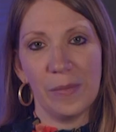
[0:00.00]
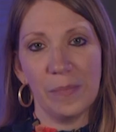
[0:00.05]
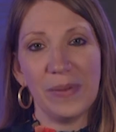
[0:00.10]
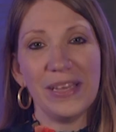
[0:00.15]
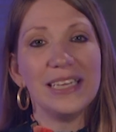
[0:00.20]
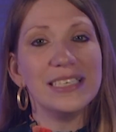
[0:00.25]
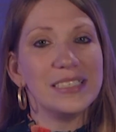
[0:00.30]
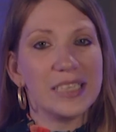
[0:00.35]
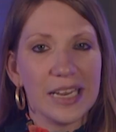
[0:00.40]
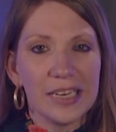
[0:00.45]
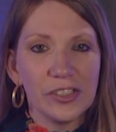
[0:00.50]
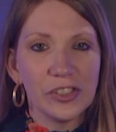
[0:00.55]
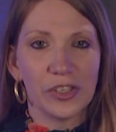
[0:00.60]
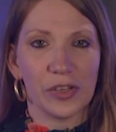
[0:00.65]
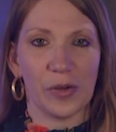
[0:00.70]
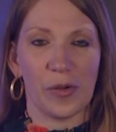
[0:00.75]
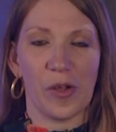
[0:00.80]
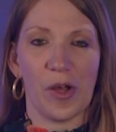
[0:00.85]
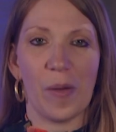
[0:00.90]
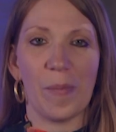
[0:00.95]
Be
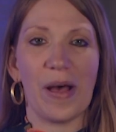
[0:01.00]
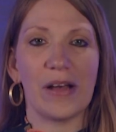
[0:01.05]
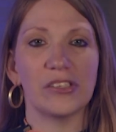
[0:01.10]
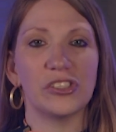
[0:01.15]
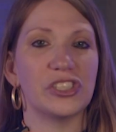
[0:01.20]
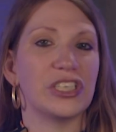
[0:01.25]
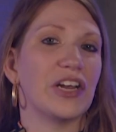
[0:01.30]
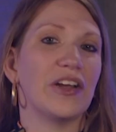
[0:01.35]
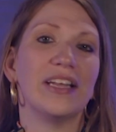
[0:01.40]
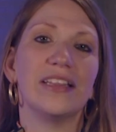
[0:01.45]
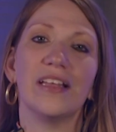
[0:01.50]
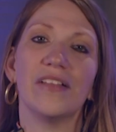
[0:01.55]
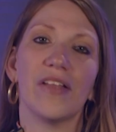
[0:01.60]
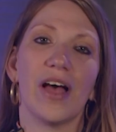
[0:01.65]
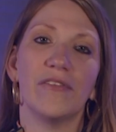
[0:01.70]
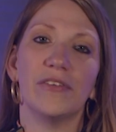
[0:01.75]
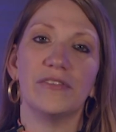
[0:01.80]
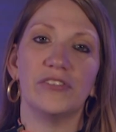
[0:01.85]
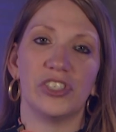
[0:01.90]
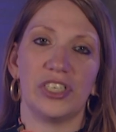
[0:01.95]
intentional about sharing the
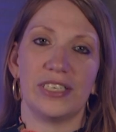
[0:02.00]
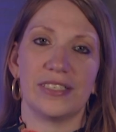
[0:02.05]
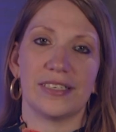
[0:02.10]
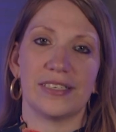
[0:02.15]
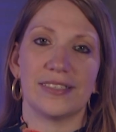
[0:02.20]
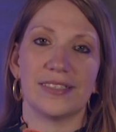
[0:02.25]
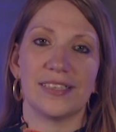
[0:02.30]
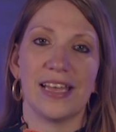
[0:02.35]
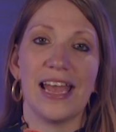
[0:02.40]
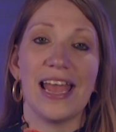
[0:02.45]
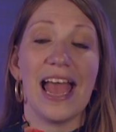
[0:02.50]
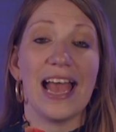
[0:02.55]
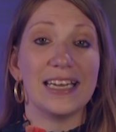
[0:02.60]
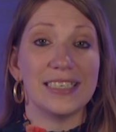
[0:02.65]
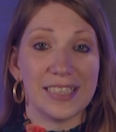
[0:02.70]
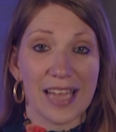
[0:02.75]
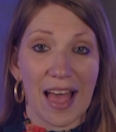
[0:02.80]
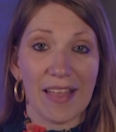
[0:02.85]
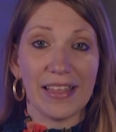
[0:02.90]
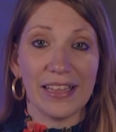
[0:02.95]
love of Jesus
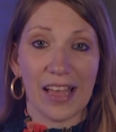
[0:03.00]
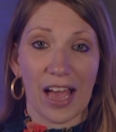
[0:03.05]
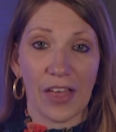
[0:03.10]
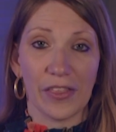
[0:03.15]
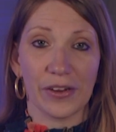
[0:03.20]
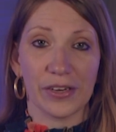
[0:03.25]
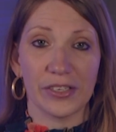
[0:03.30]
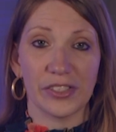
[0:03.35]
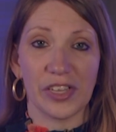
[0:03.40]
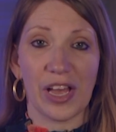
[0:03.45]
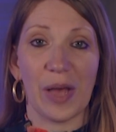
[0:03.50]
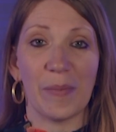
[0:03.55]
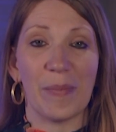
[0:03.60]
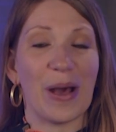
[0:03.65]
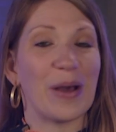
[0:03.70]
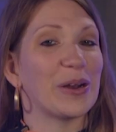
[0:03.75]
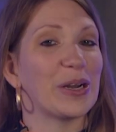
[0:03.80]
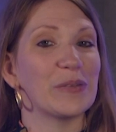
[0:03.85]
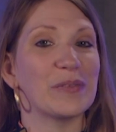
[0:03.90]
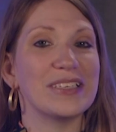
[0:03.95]
and telling others
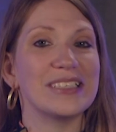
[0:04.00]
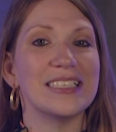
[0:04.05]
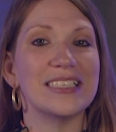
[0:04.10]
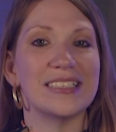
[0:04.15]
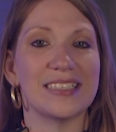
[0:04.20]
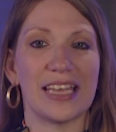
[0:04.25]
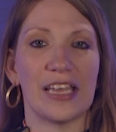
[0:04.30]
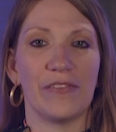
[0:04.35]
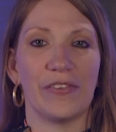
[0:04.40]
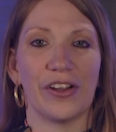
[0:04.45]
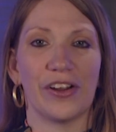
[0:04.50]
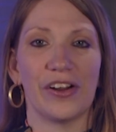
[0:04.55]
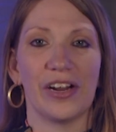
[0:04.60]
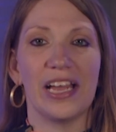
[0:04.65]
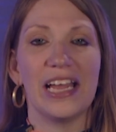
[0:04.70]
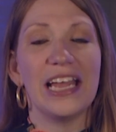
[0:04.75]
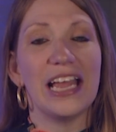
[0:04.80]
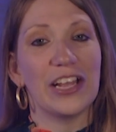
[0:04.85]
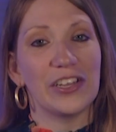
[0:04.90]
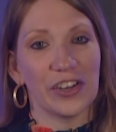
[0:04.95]
about our risen Savior
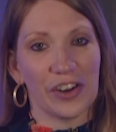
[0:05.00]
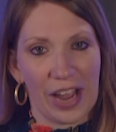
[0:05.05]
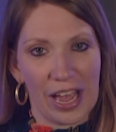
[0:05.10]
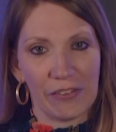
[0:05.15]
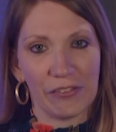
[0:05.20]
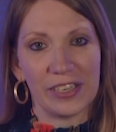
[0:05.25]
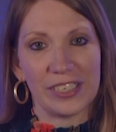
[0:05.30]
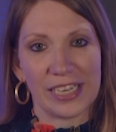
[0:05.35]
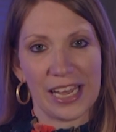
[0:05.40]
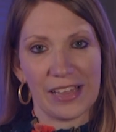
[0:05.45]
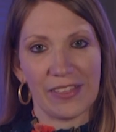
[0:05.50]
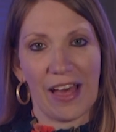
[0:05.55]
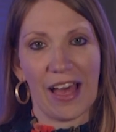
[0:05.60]
in your everyday